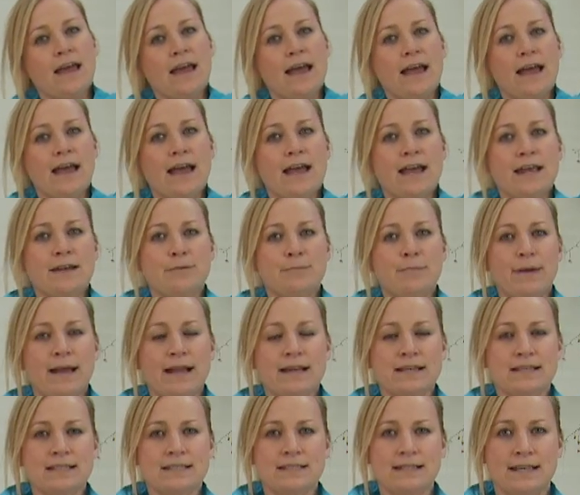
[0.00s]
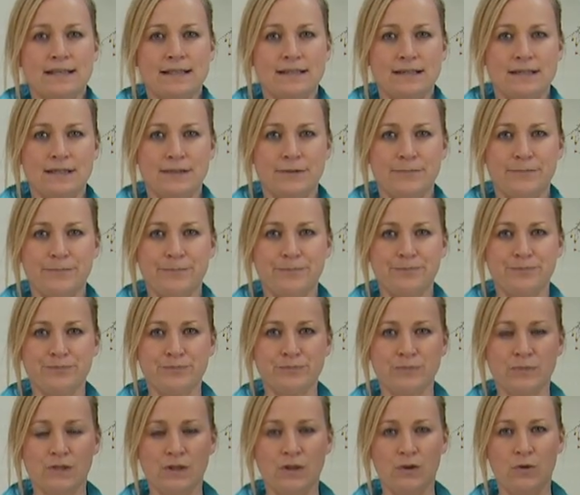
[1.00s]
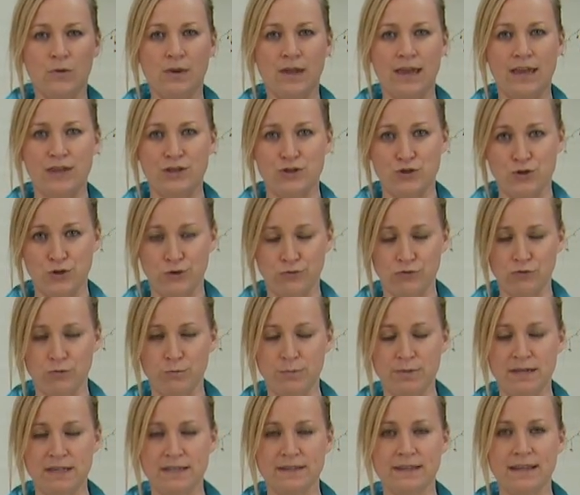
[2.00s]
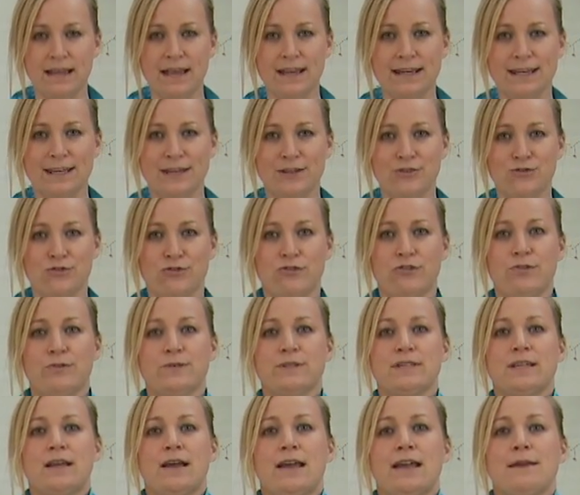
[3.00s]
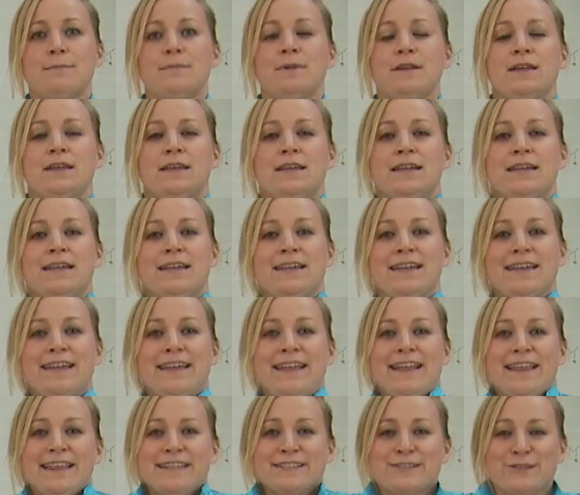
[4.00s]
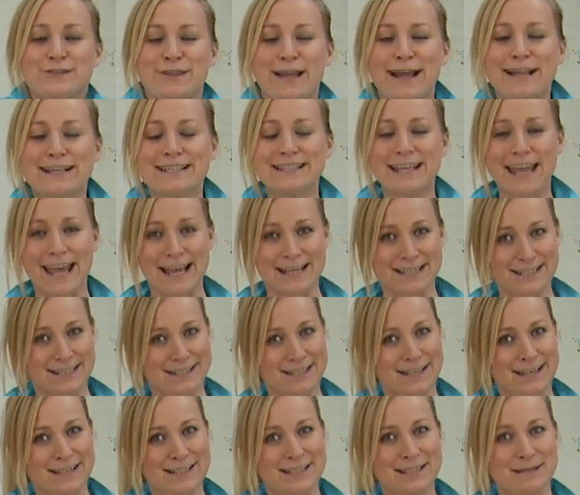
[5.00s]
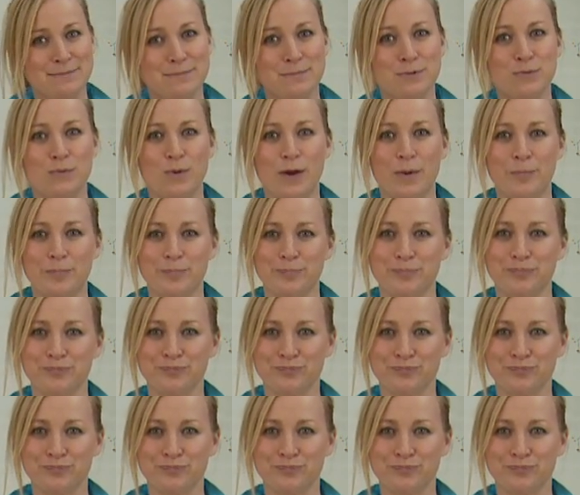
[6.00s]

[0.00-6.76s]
and back to center. Okay, you can repeat that in your own time. So that's exercise number 1.